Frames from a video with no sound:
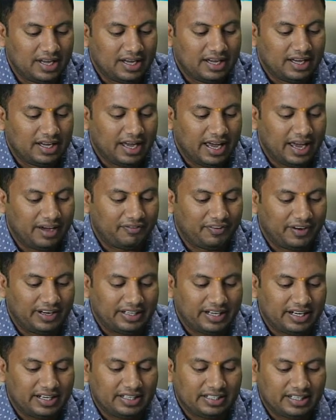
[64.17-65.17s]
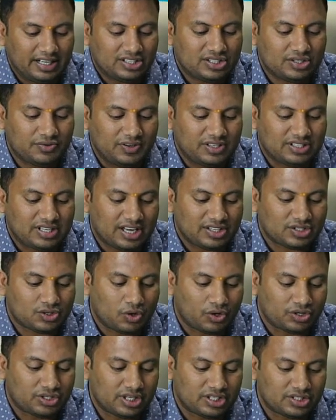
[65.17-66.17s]
a written test which has
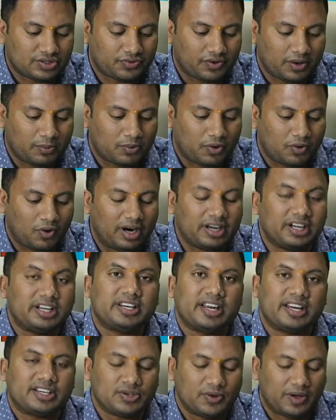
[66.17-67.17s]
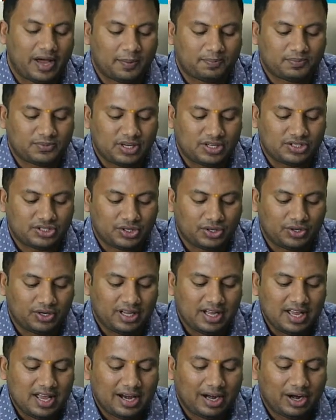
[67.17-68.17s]
questions from quantitative aptitude,
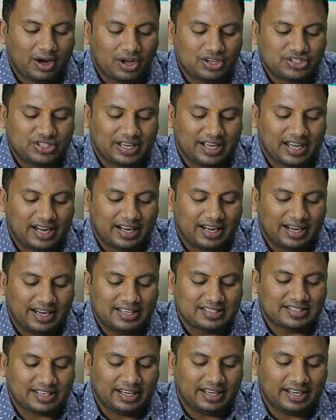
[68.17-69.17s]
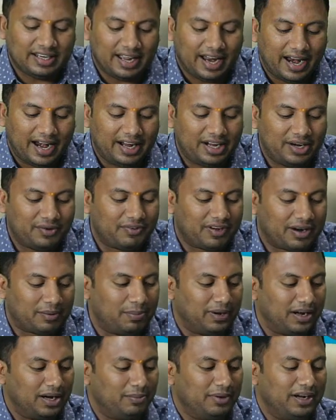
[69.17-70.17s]
logical reasoning and verbal
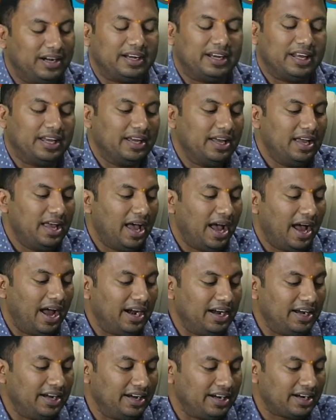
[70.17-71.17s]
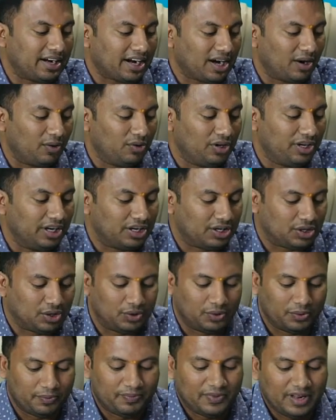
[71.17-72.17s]
ability. And in round 2,
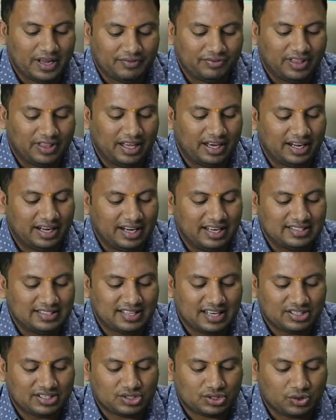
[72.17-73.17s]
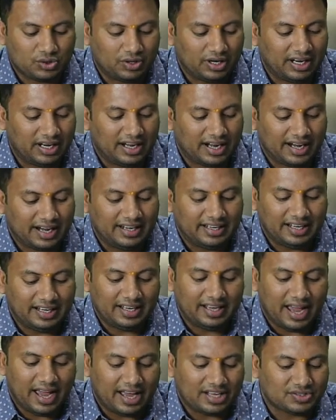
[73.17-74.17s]
there is a story writing
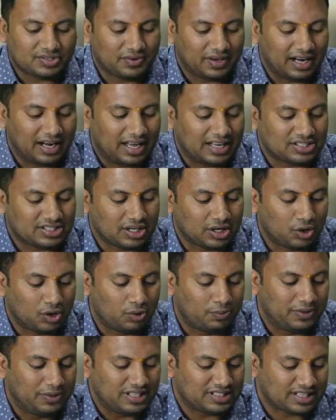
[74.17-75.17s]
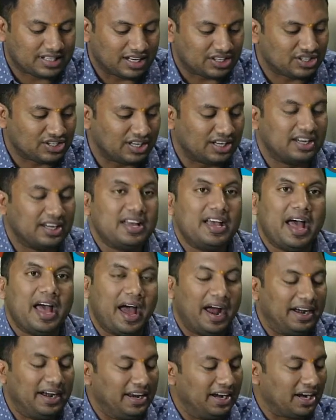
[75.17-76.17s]
as well as group discussion
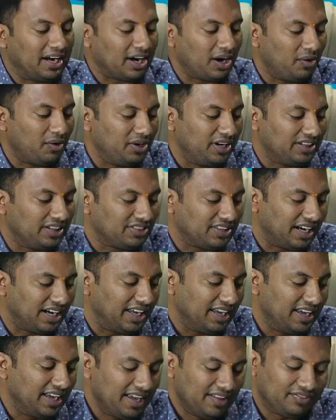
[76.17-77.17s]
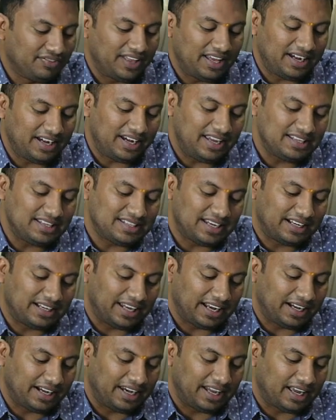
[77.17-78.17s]
and in round 3 there is a
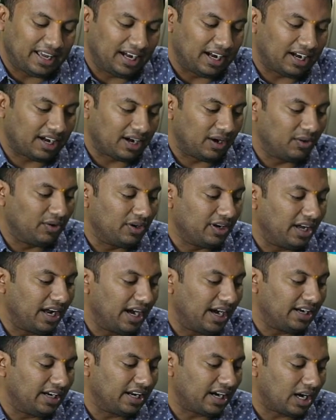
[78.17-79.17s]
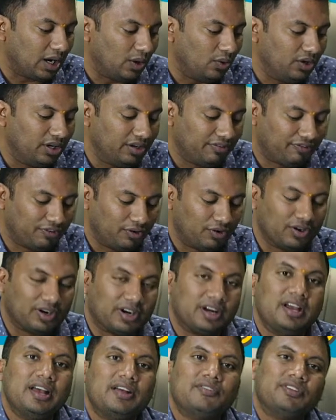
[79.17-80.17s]
technical round and round 4
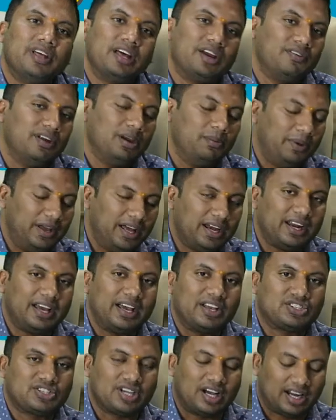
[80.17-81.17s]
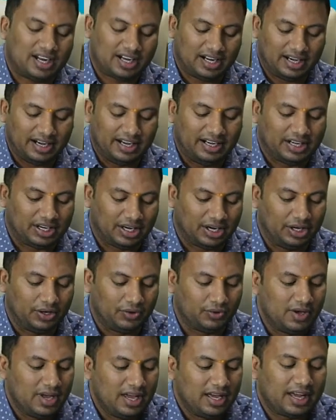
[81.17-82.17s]
there will be an HR interview
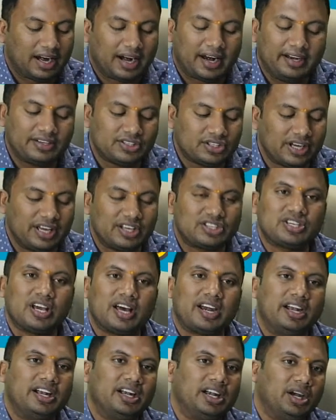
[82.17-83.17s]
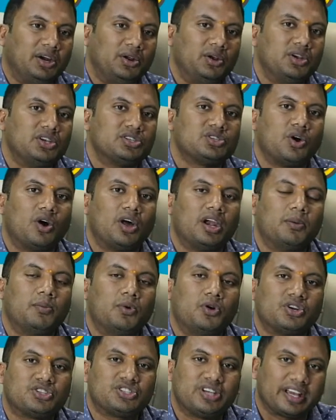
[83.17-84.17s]
right HR interview is all about
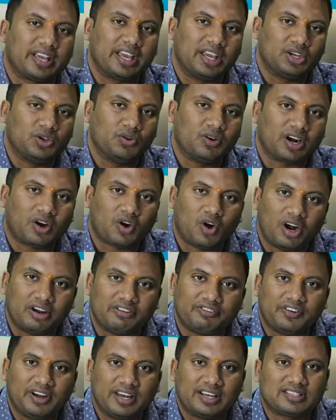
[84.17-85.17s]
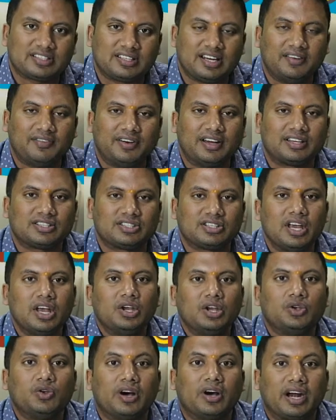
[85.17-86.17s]
checking your confidence levels
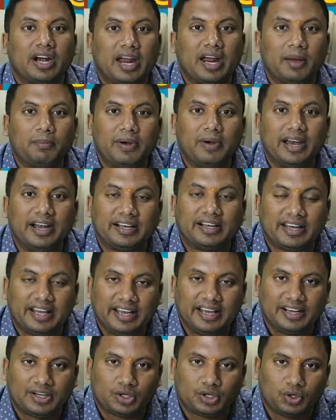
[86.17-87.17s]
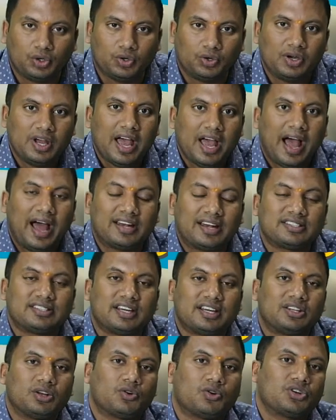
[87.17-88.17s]
your ability to answer
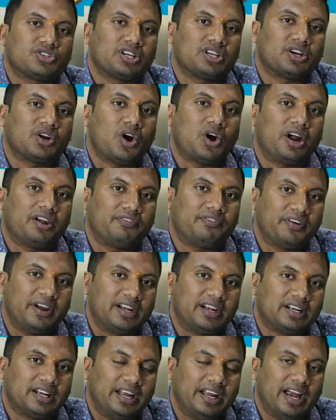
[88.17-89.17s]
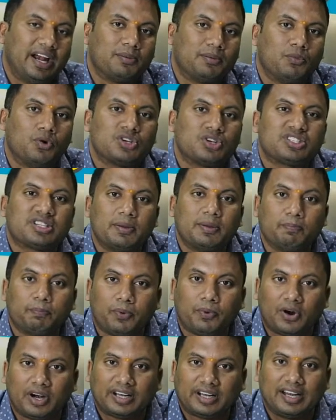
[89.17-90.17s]
the question confidently and most
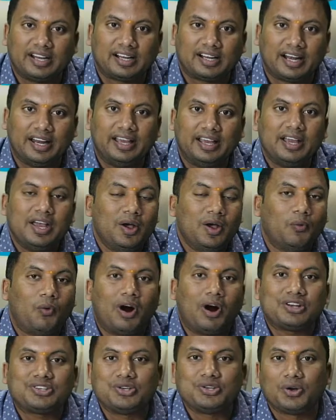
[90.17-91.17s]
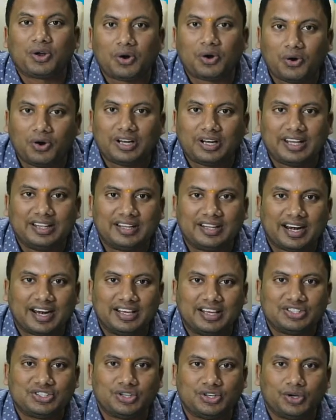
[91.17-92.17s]
importantly what you wrote in the
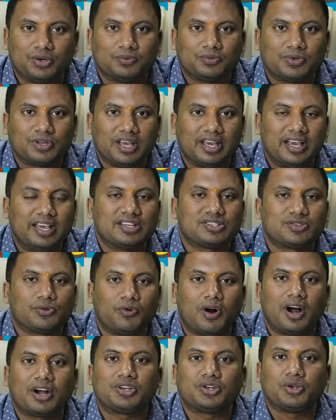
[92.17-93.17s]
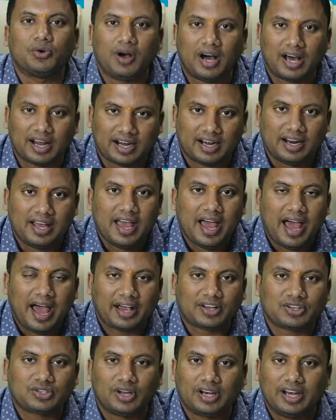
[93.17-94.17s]
resume is what you are
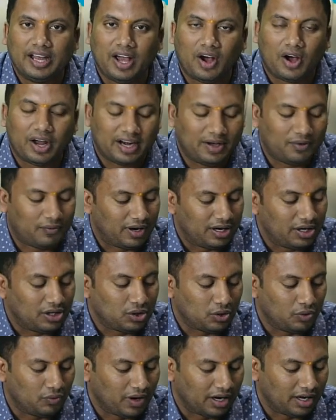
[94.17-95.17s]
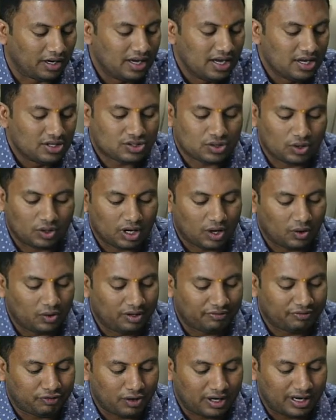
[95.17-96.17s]
actually on a one to one so round
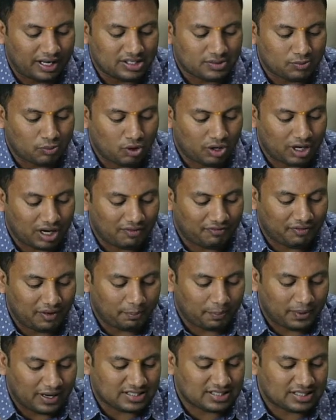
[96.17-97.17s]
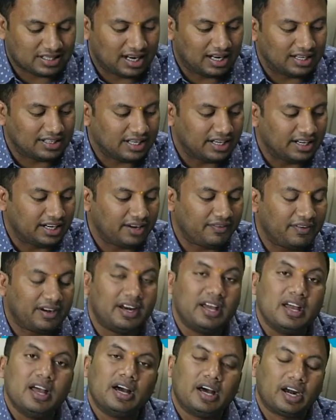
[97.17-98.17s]
4 is more of a personality driven
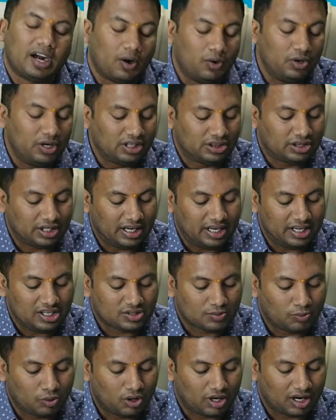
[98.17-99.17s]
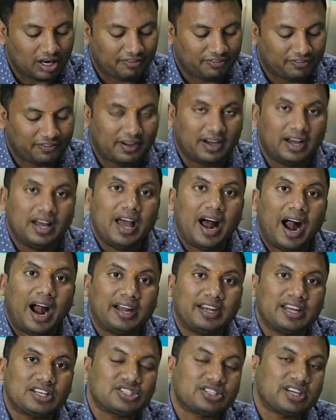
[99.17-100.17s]
round 3 is more of
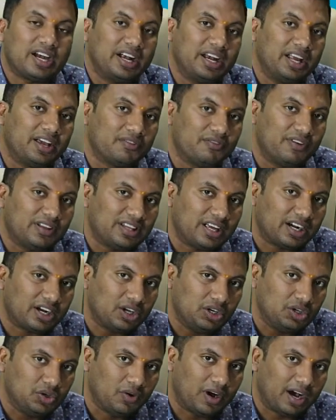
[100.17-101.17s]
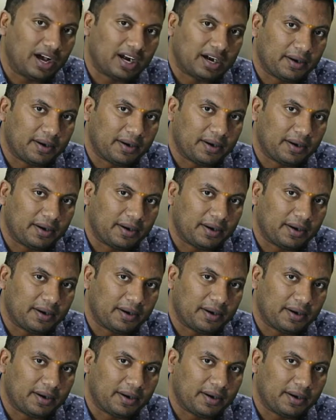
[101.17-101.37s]
understanding whether you are